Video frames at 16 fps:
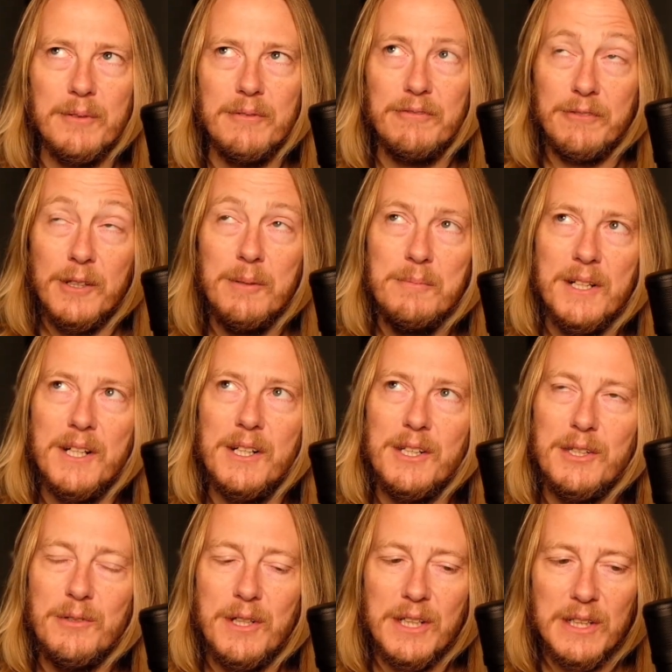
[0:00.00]
from there,
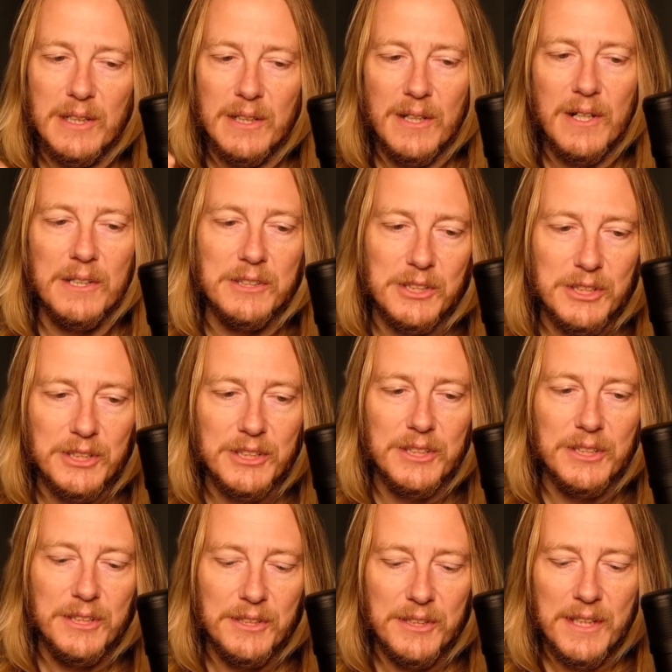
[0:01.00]
you can launch
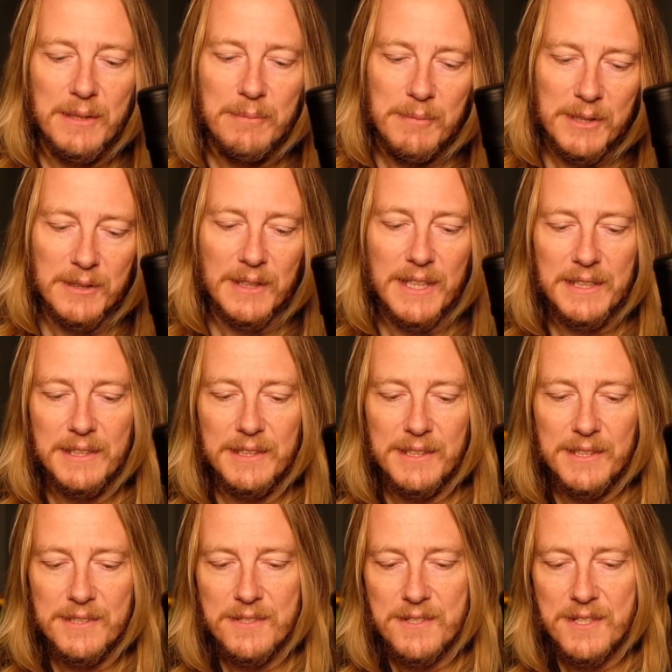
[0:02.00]
your
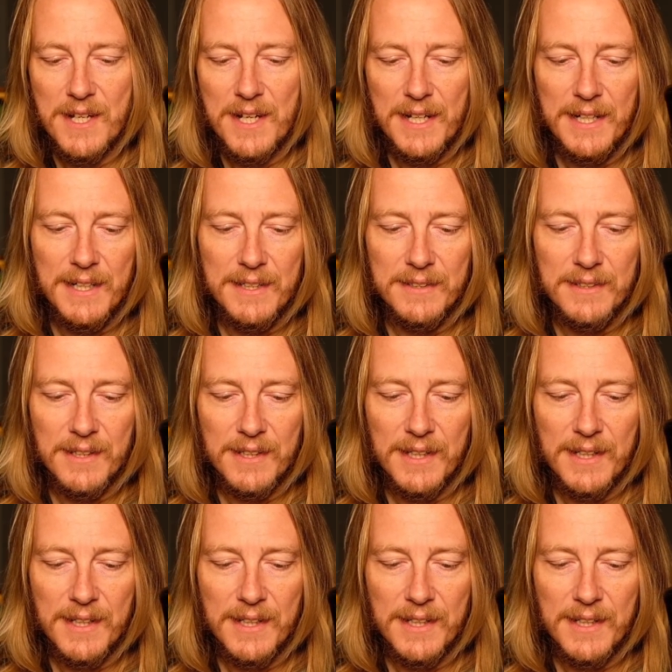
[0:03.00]
emulators and